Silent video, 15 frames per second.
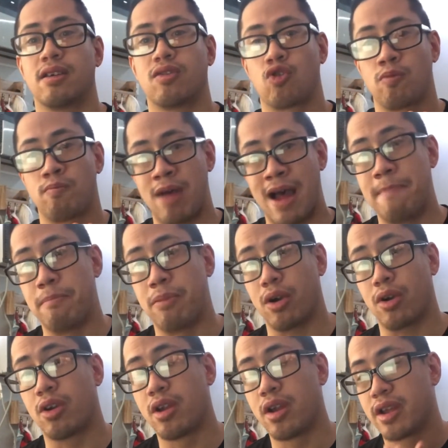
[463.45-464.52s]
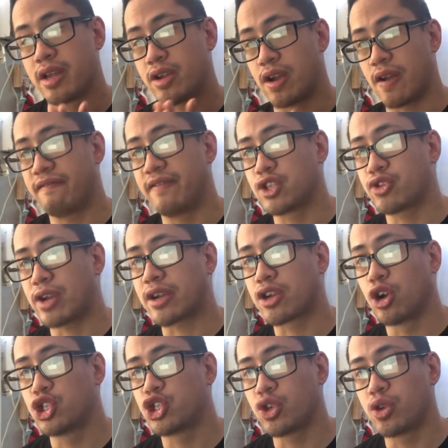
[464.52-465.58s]
Remember, here at FitTRAC
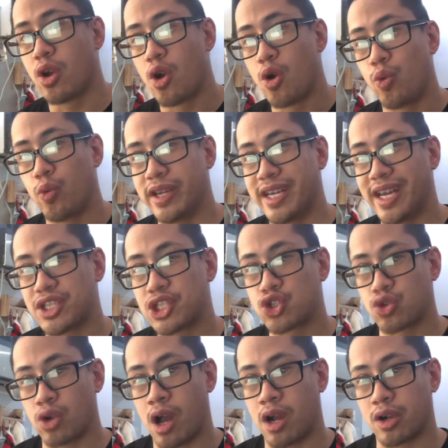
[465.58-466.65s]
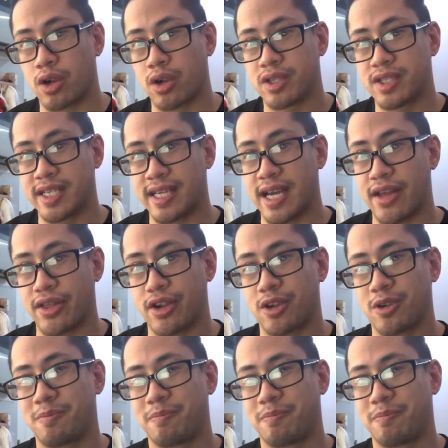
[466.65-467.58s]
Coaching, we get stronger together.